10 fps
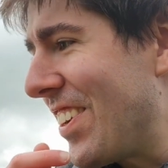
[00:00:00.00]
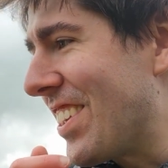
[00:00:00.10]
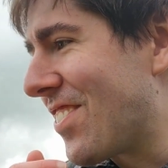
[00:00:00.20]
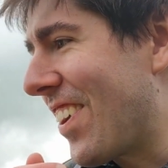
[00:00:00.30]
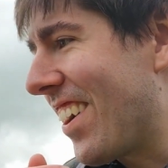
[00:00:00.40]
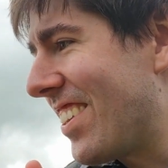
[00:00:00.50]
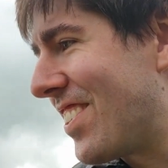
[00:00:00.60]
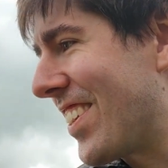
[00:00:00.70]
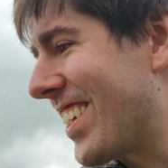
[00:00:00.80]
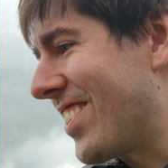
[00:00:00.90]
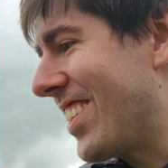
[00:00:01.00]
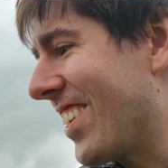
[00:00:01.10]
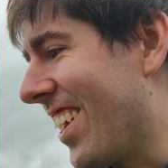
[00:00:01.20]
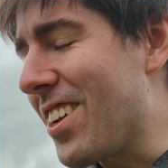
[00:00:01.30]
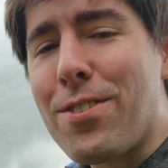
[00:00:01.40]
has found these things that you can
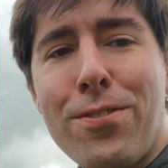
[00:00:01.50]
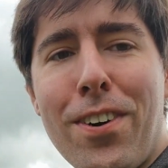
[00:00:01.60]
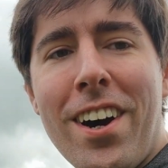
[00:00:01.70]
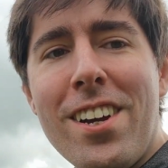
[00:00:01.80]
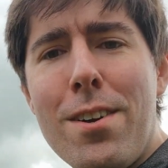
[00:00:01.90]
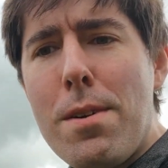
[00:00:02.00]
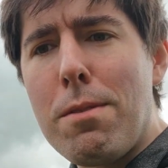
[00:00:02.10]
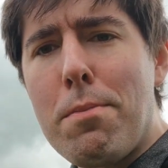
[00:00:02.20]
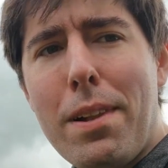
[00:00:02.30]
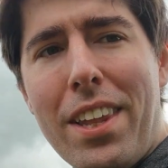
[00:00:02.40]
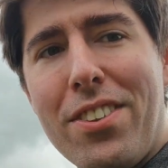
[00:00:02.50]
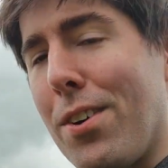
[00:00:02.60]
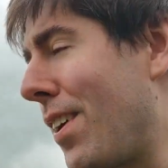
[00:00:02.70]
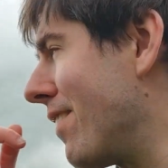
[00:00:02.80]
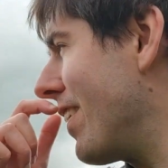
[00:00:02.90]
like fire a bit of a plant
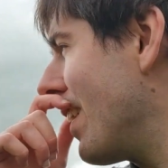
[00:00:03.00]
off at me.